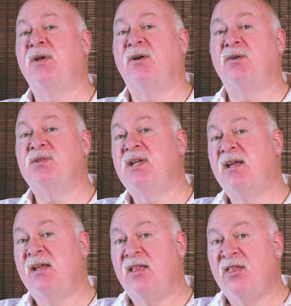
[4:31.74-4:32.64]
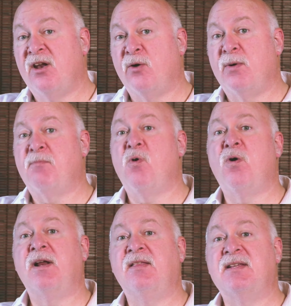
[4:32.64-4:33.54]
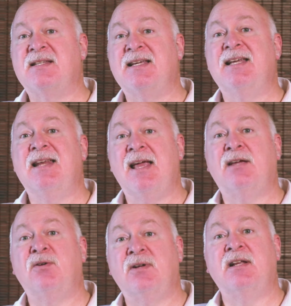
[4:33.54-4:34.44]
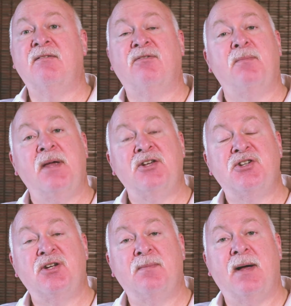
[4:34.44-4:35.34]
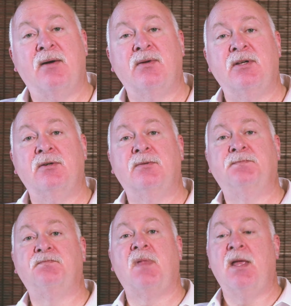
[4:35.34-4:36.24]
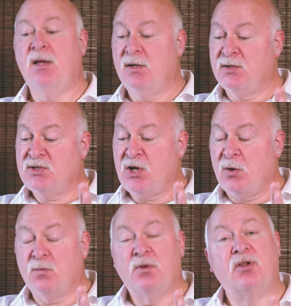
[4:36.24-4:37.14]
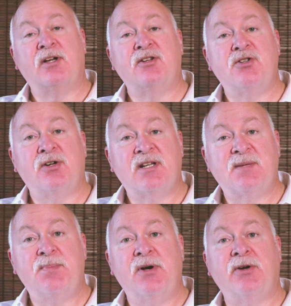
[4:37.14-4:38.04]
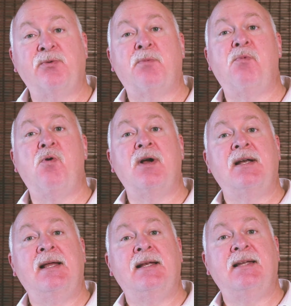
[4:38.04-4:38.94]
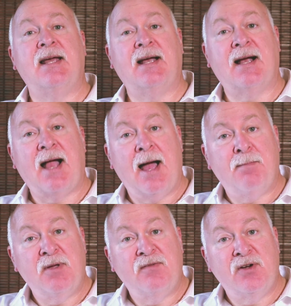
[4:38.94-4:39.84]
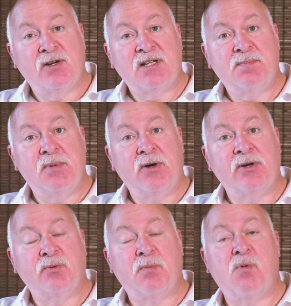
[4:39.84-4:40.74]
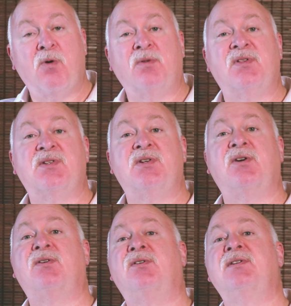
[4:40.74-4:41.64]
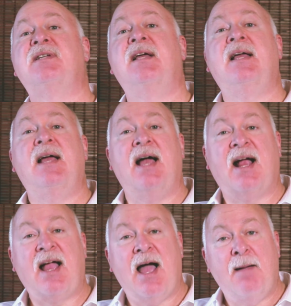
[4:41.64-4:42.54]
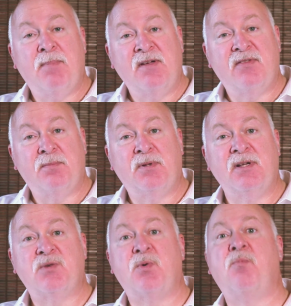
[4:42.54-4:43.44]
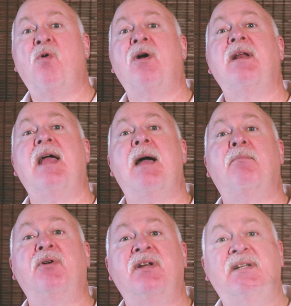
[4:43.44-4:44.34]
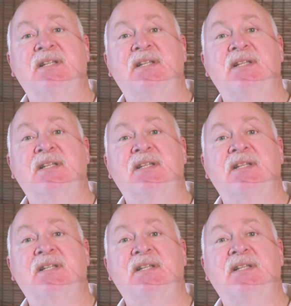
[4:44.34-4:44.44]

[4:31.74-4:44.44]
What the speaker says: bureaus that are reporting this inaccurate information about you. So, look at your Experian report, take a copy of your Experian report with the circles, a copy of the police report, and put a